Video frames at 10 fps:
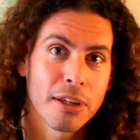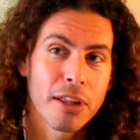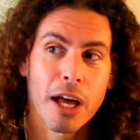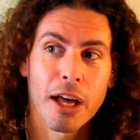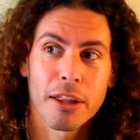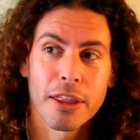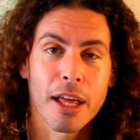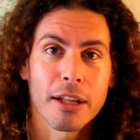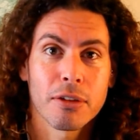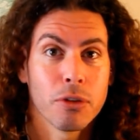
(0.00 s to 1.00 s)

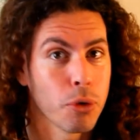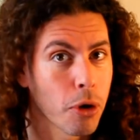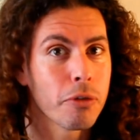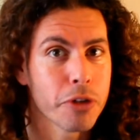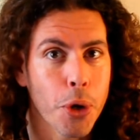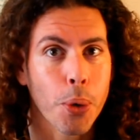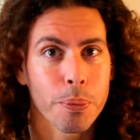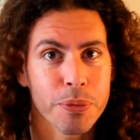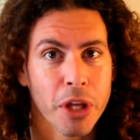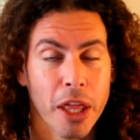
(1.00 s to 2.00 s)
That you all know
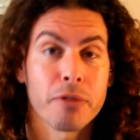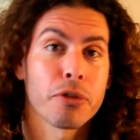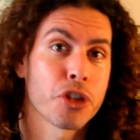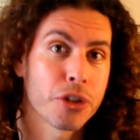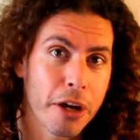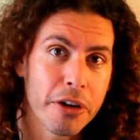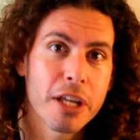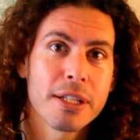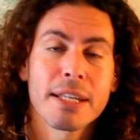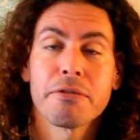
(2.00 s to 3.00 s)
that
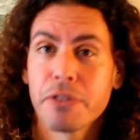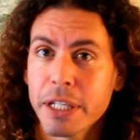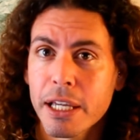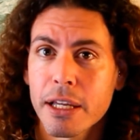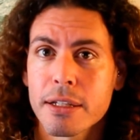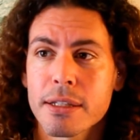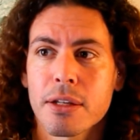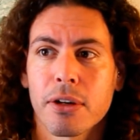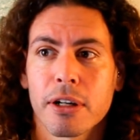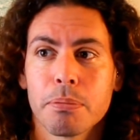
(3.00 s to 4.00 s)
vegetarians and vegans
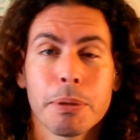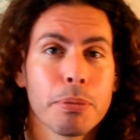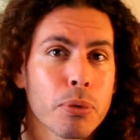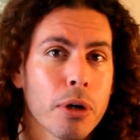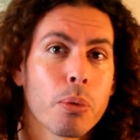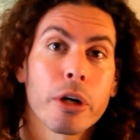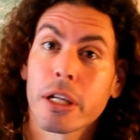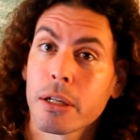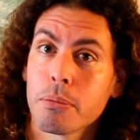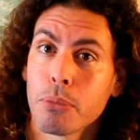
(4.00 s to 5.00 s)
are people who are
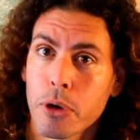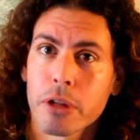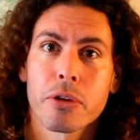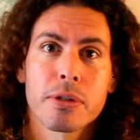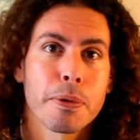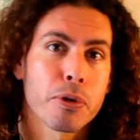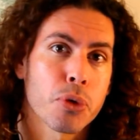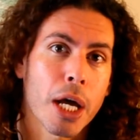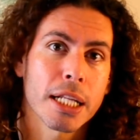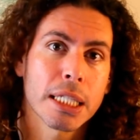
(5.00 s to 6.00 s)
working more on their
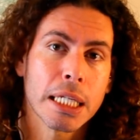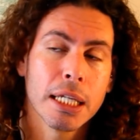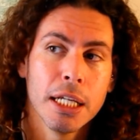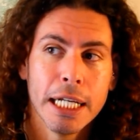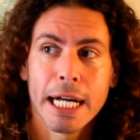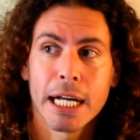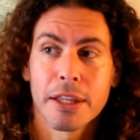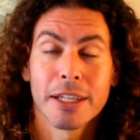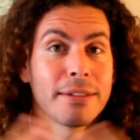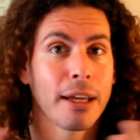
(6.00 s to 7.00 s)
spirituality. The
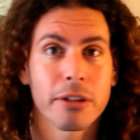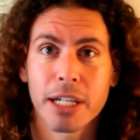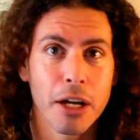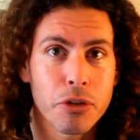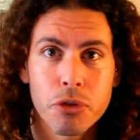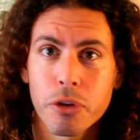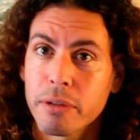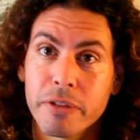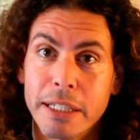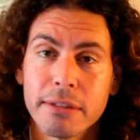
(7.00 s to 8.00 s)
entire country of
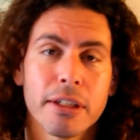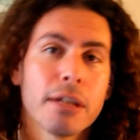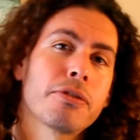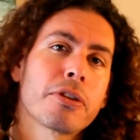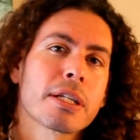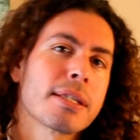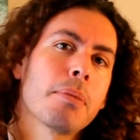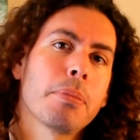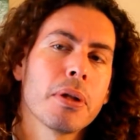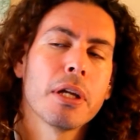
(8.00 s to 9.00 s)
India, for
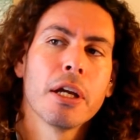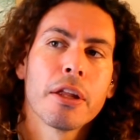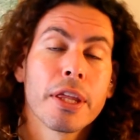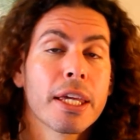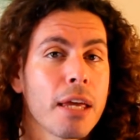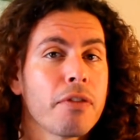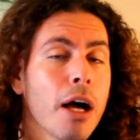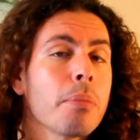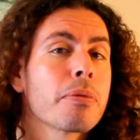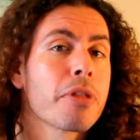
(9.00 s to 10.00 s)
example, they gave
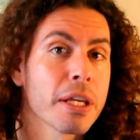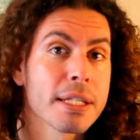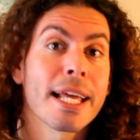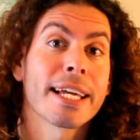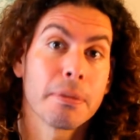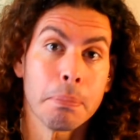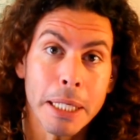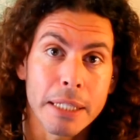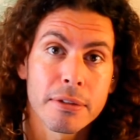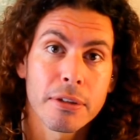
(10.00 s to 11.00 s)
up things like meat,